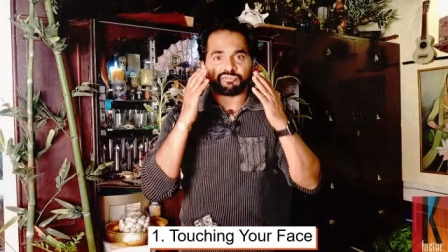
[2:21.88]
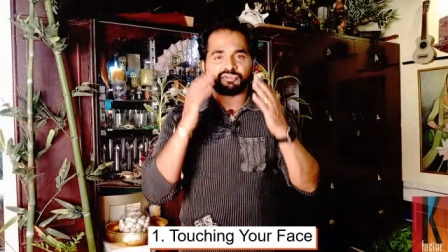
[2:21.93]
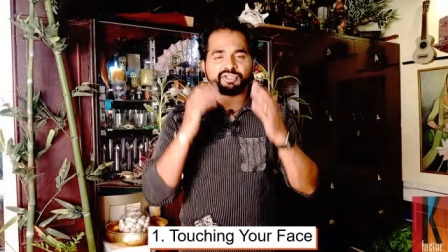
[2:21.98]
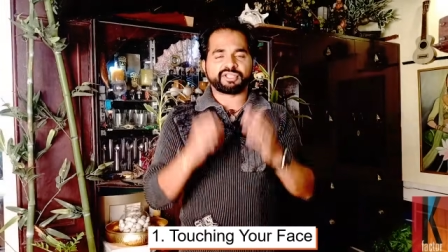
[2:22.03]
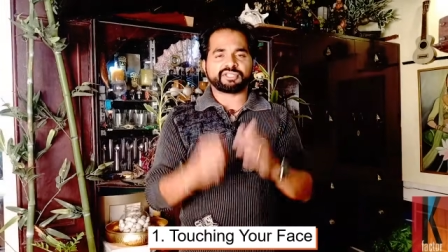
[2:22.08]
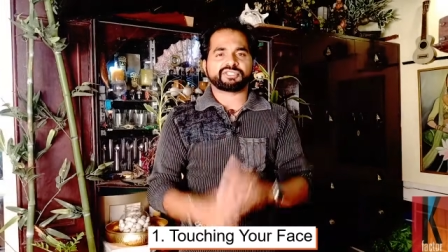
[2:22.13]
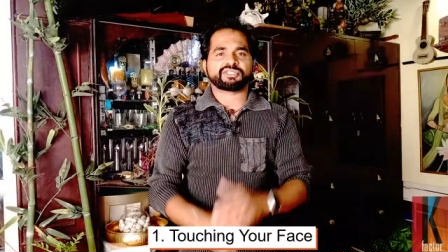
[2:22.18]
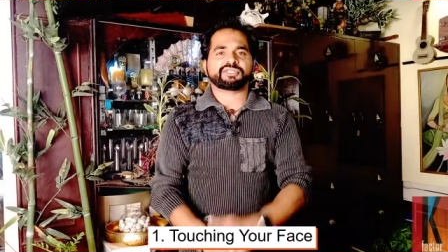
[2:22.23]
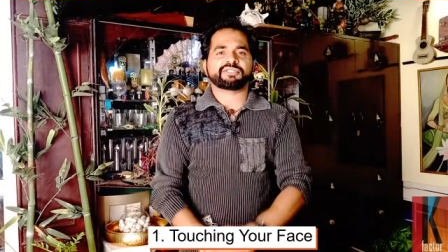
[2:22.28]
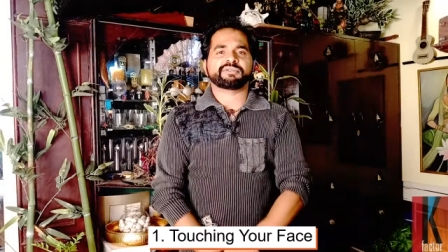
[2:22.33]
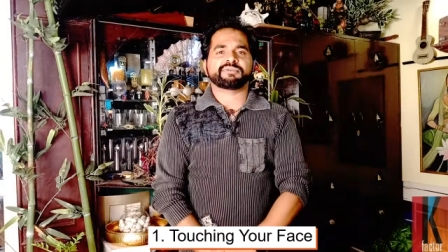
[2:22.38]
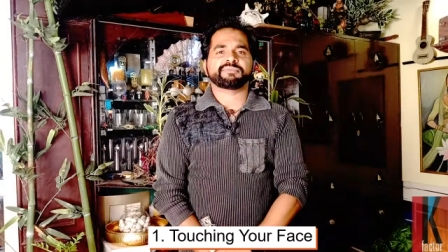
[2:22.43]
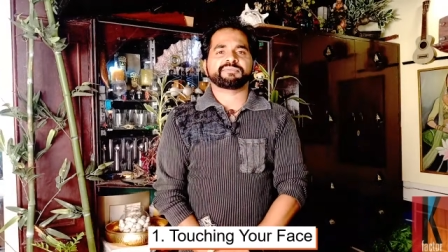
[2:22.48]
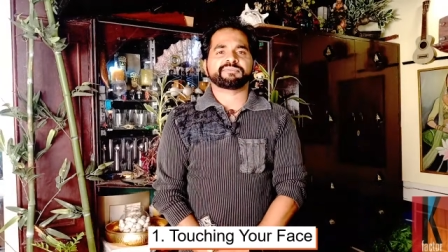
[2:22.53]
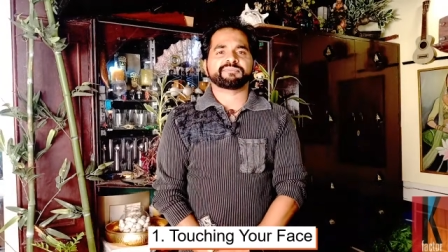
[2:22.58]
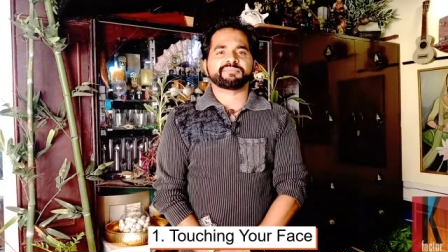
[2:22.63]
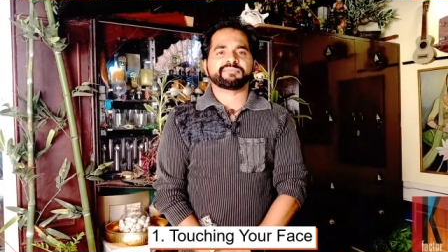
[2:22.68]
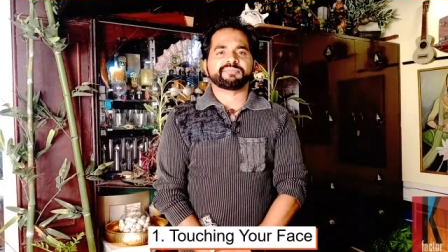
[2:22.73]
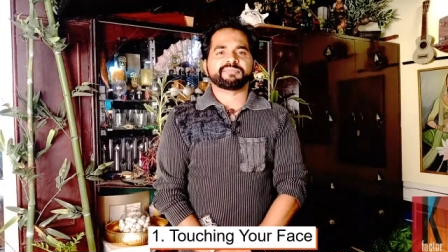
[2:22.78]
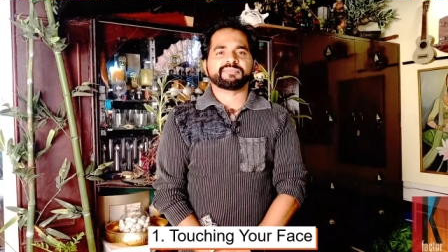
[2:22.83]
face.
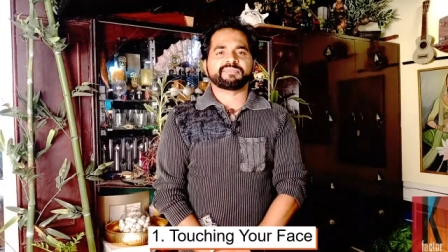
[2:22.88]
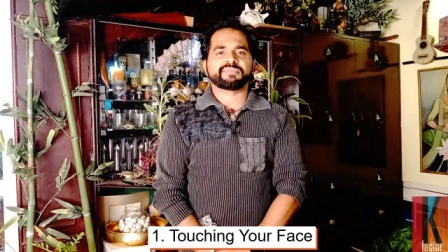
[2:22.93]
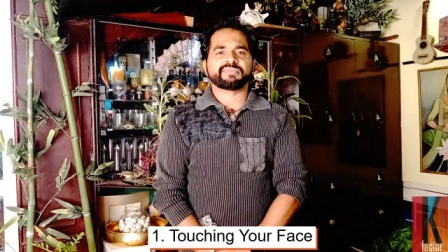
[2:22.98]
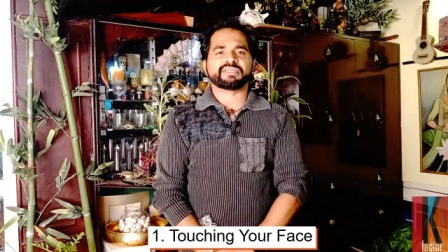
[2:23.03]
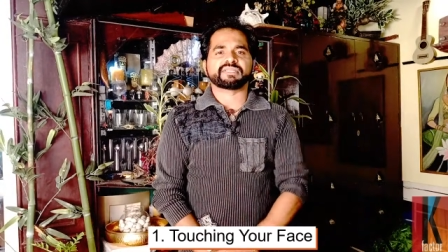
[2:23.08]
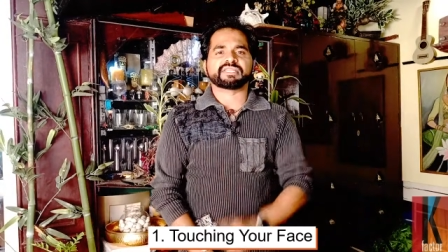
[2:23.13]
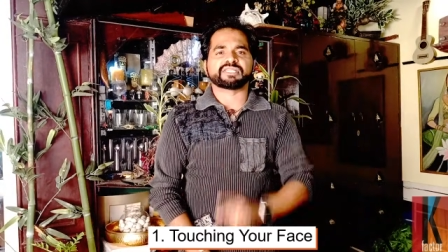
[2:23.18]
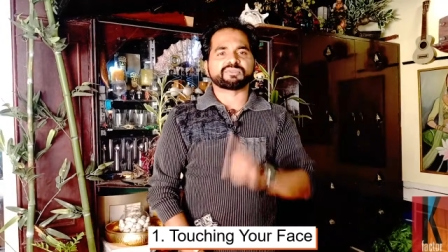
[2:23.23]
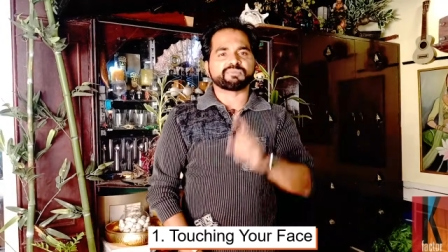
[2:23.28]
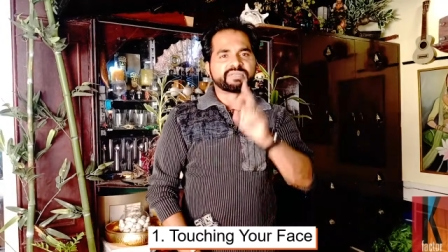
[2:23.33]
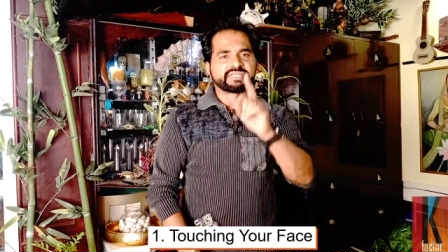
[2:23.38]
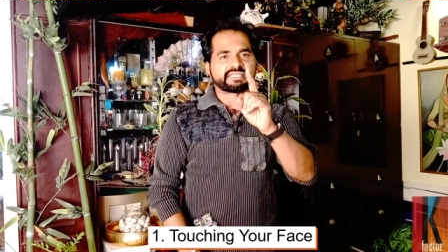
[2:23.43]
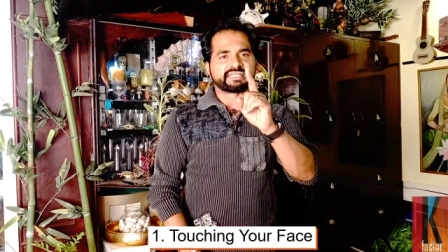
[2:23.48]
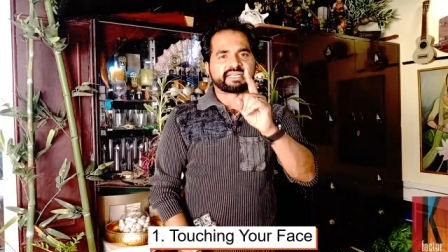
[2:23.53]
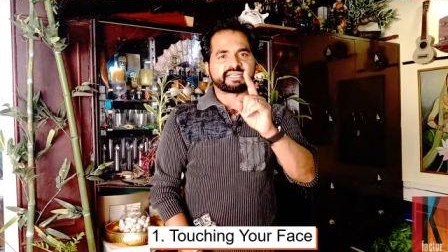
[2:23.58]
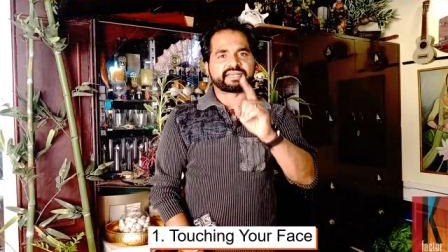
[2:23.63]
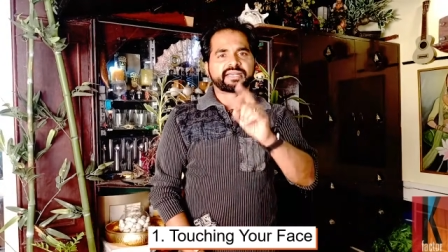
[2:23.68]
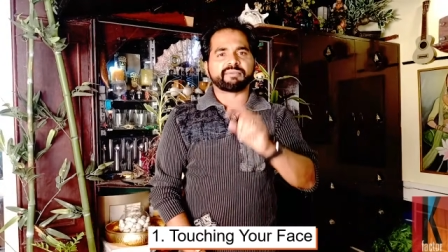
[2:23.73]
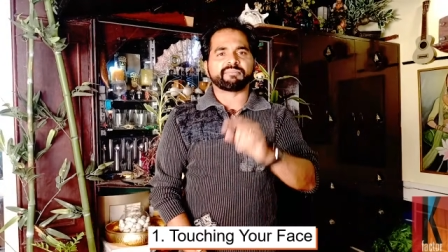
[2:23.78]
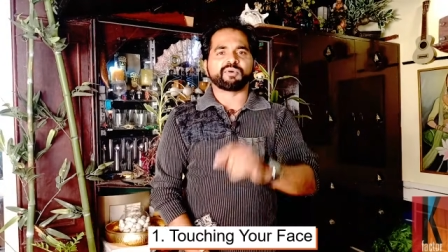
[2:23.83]
This is
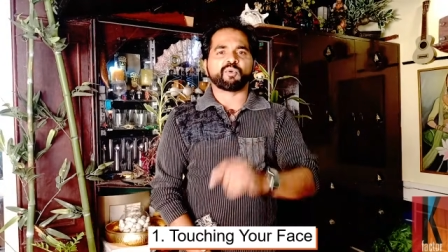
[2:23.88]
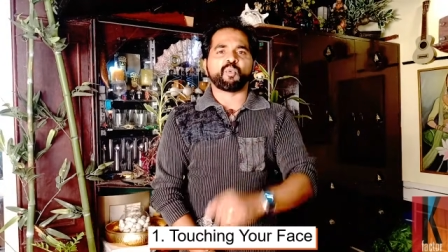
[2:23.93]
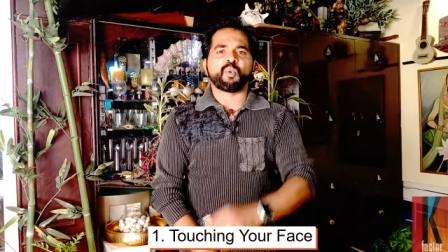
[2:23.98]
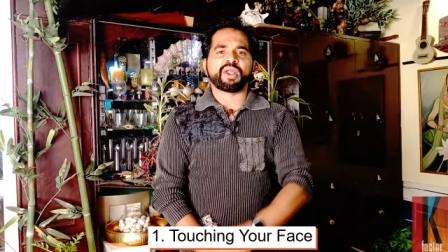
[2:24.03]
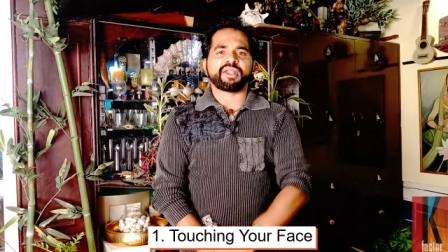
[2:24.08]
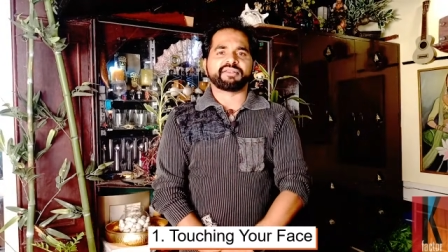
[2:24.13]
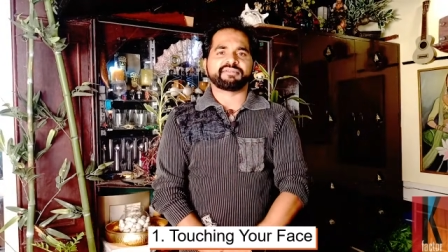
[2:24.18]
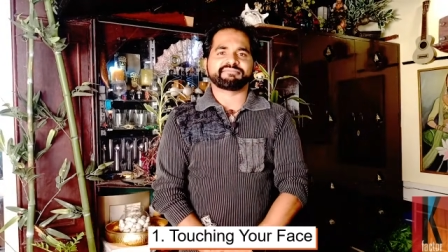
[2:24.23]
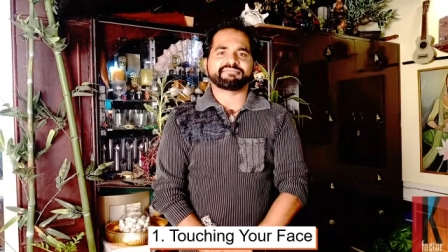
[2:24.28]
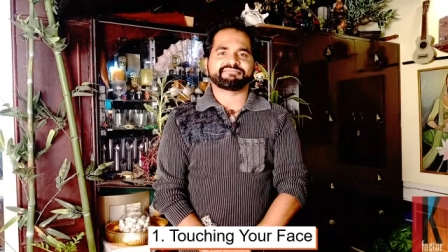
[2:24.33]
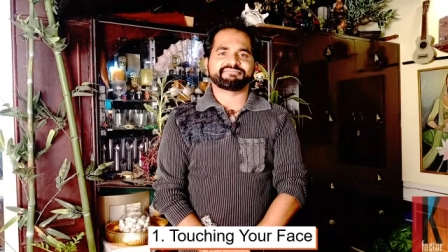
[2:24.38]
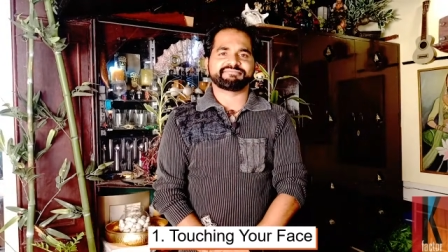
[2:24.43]
mistake number 1.